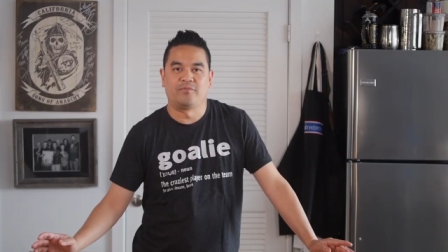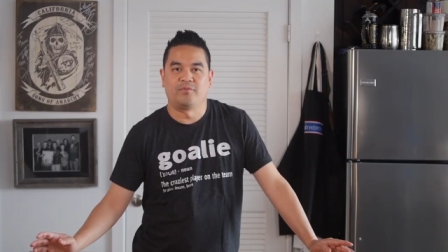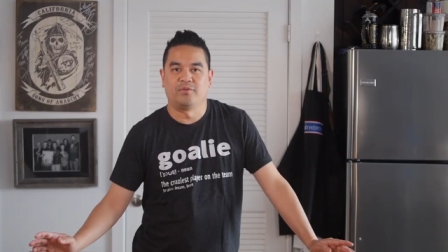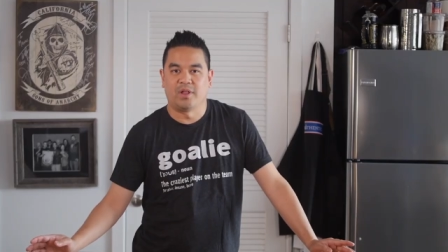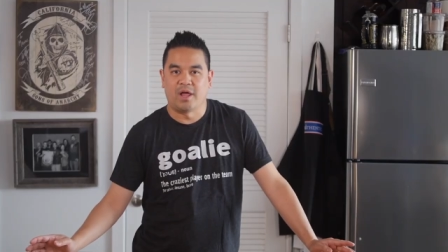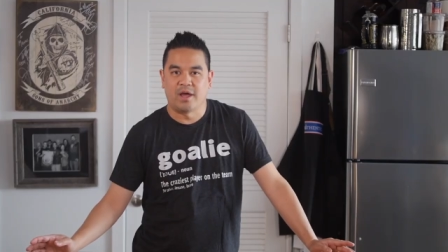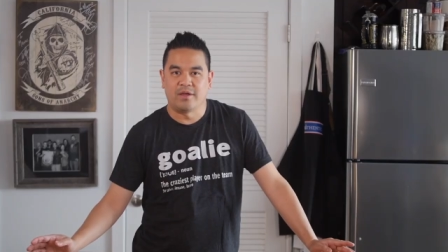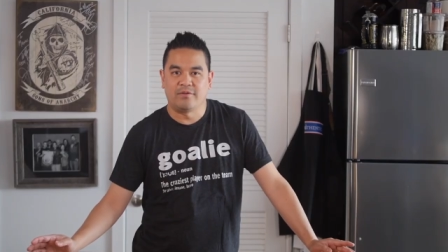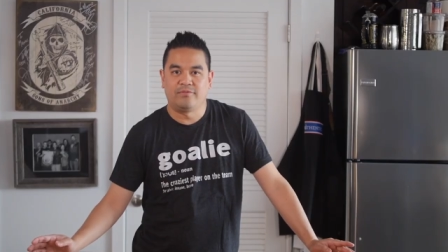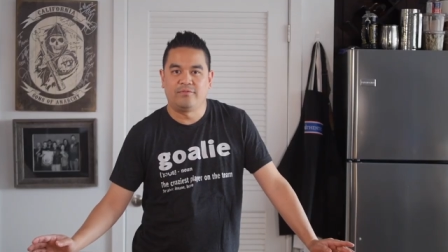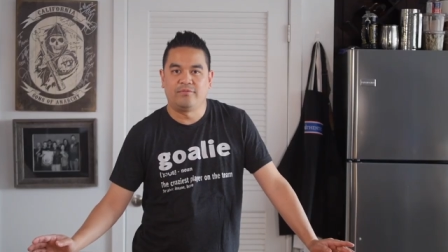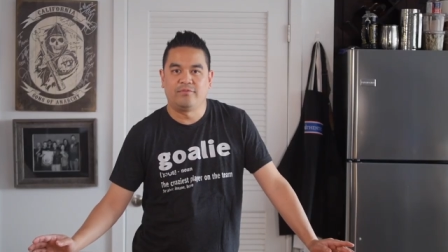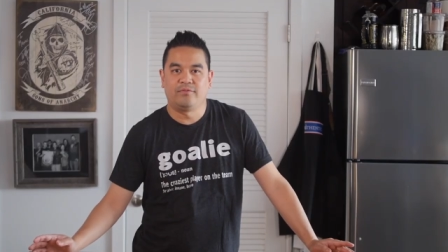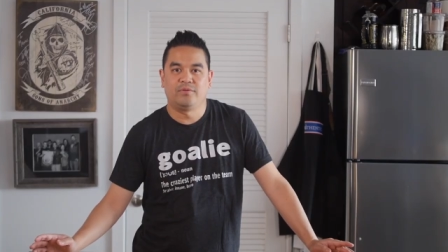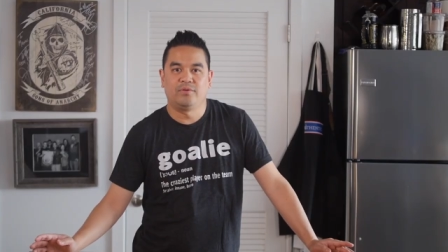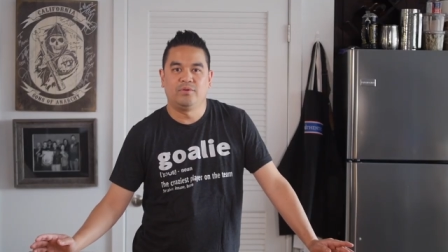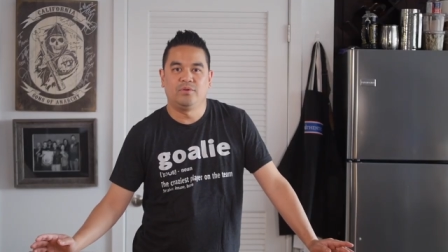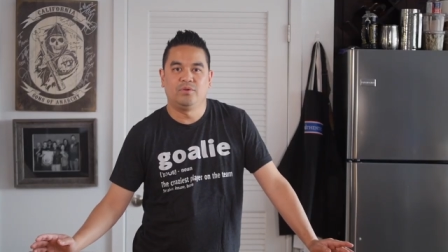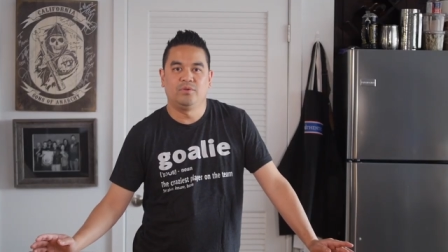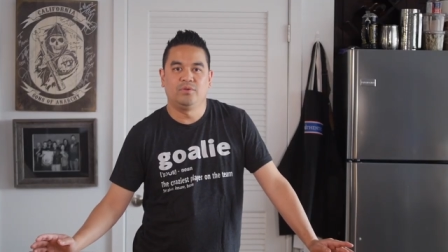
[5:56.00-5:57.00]
for
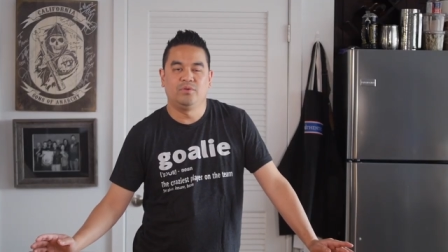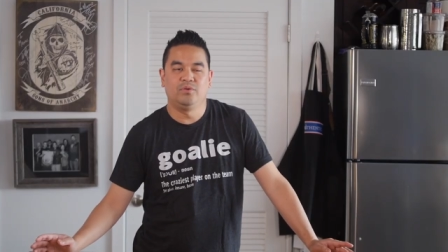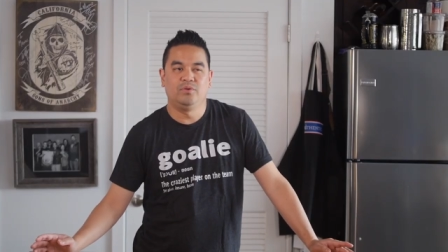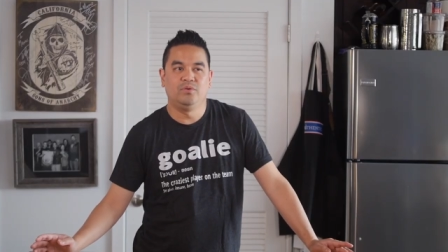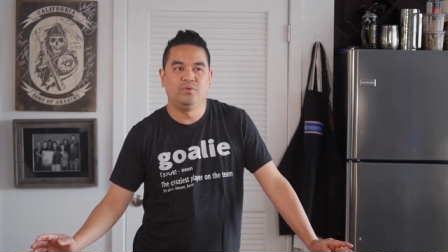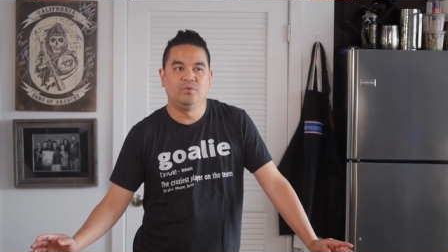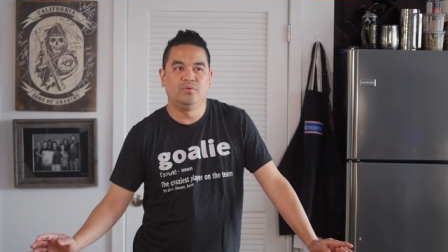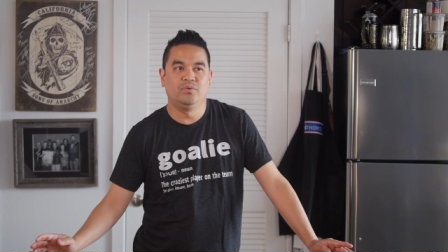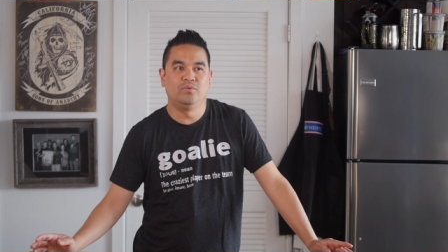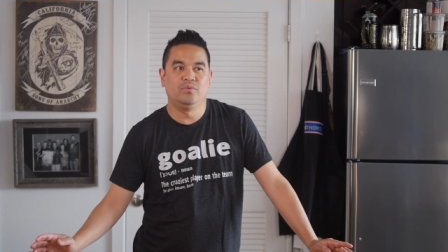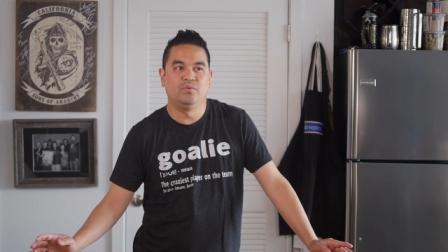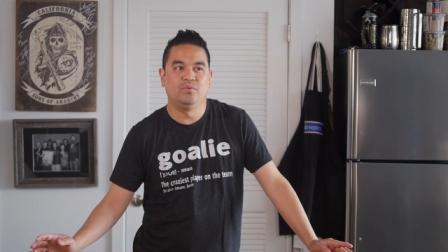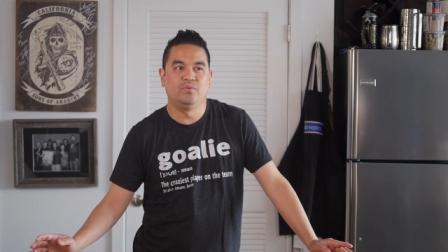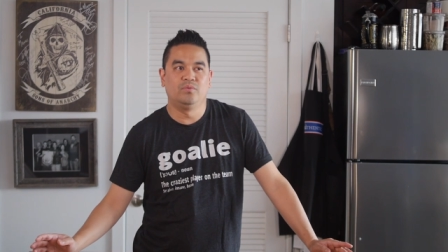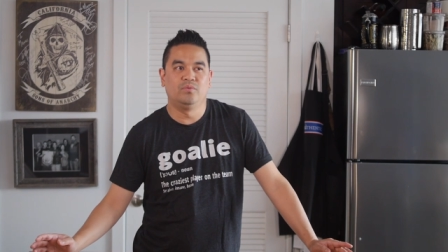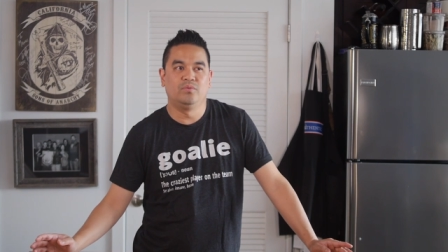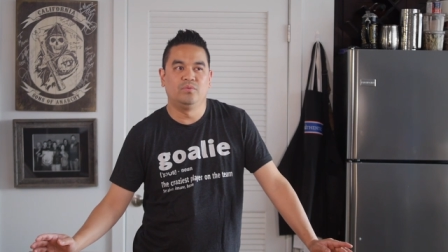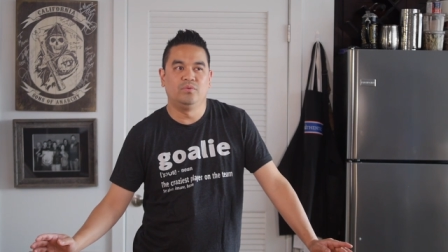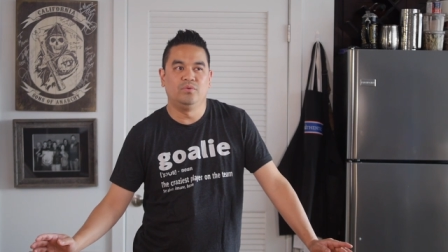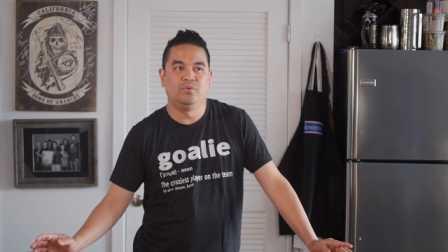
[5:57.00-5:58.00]
life.
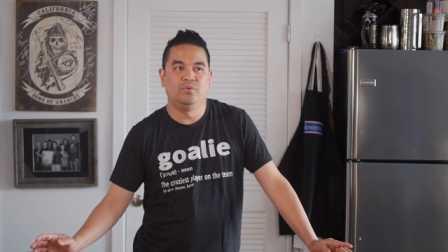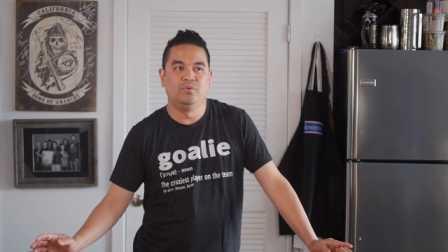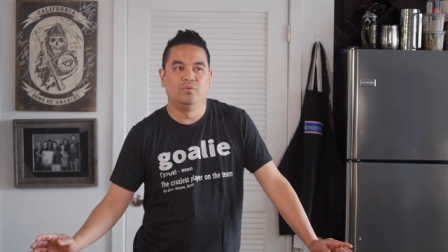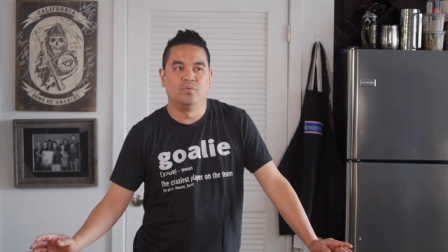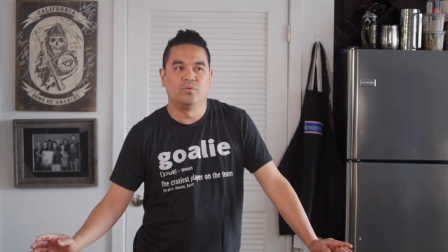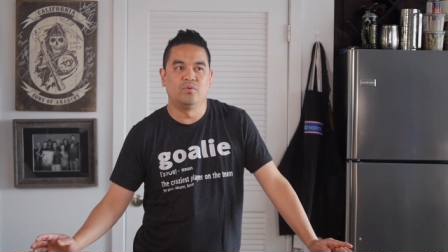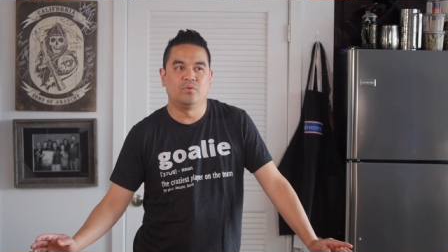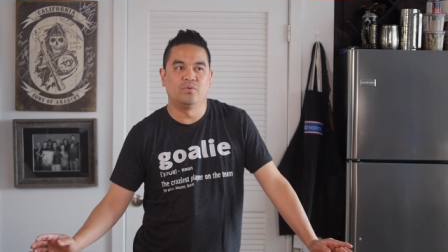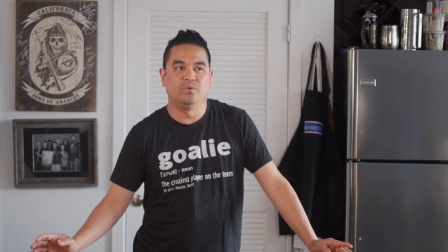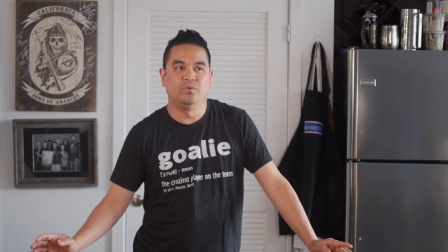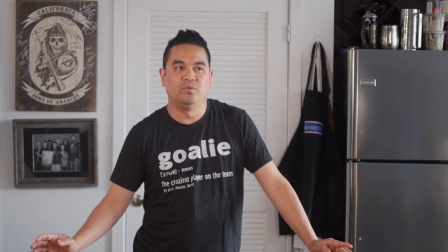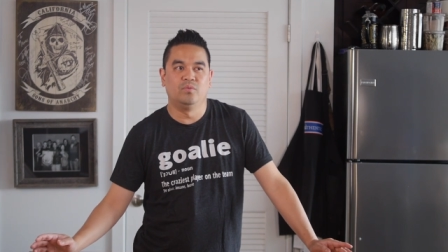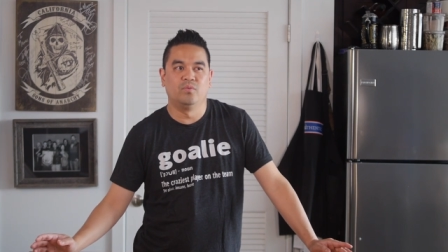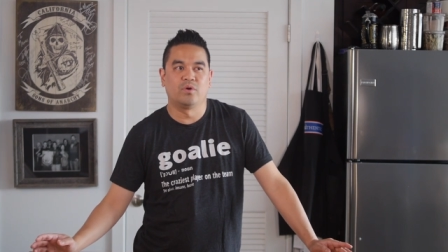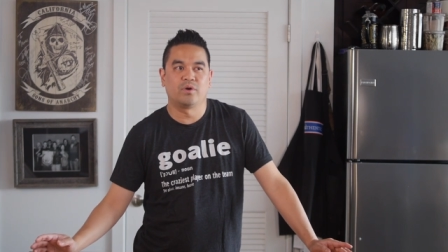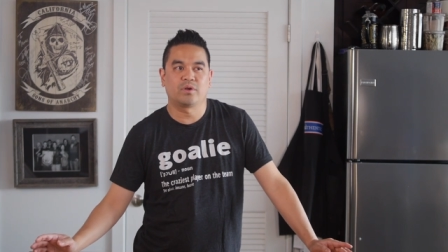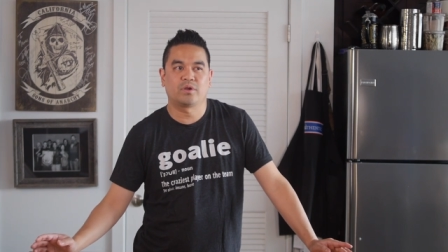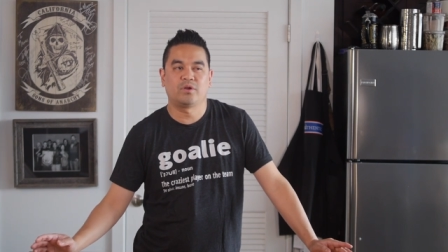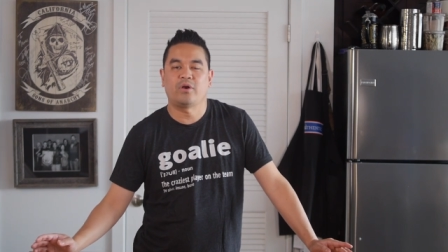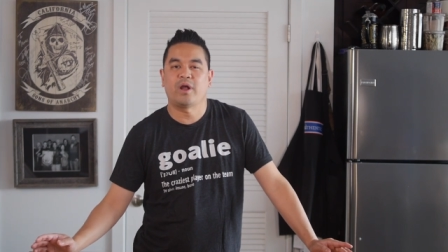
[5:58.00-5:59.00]
You, you, you
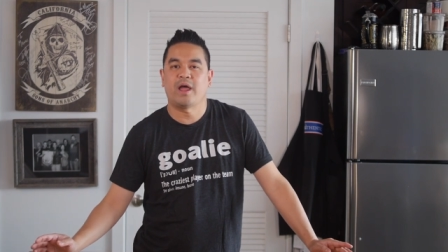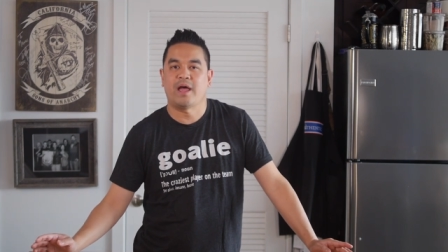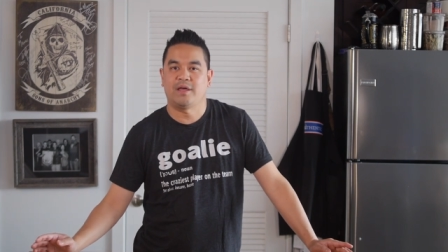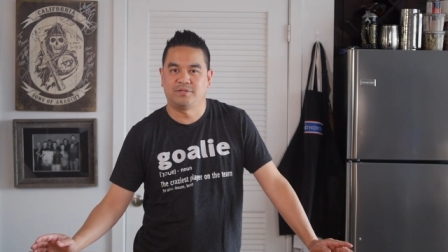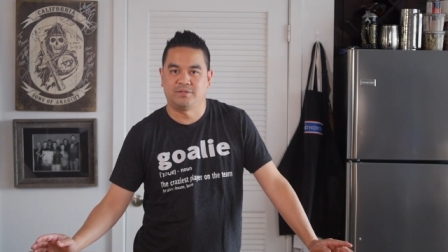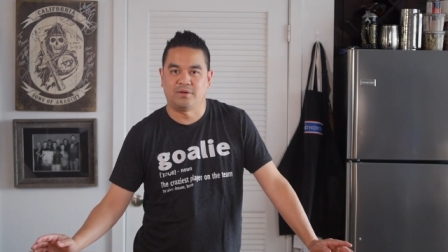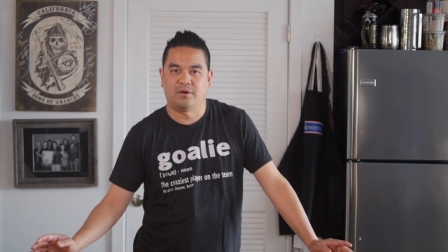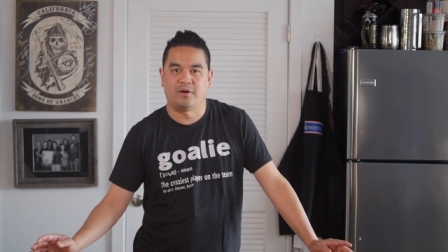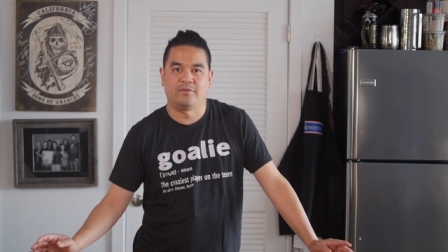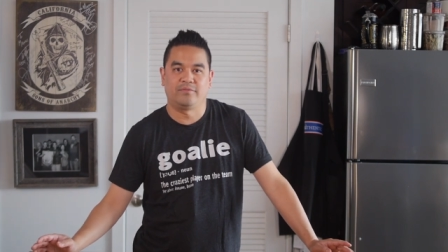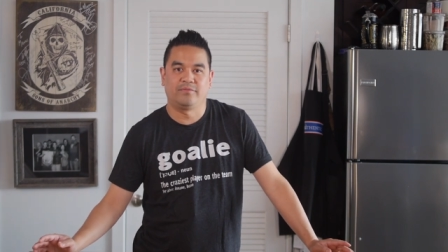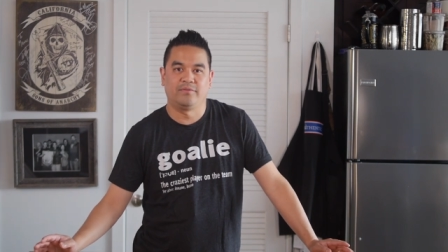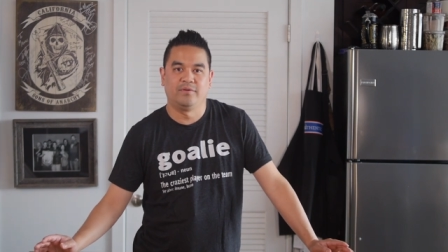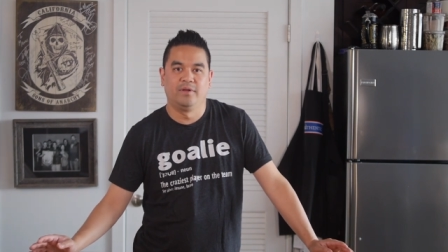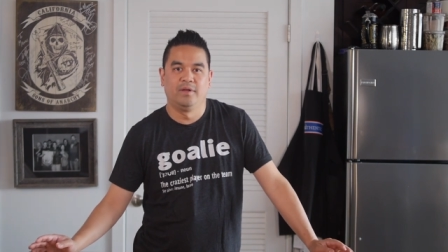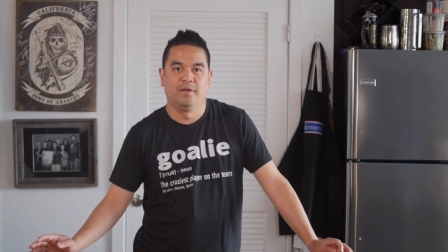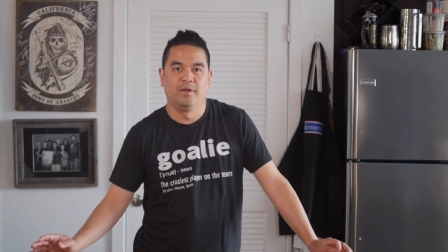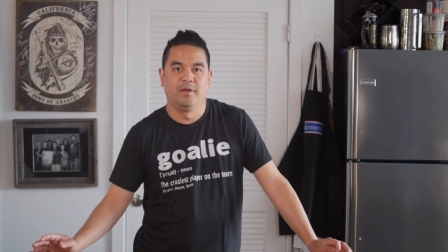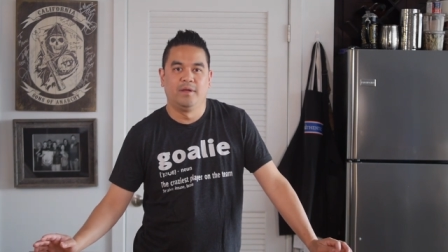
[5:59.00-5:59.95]
work your ass off,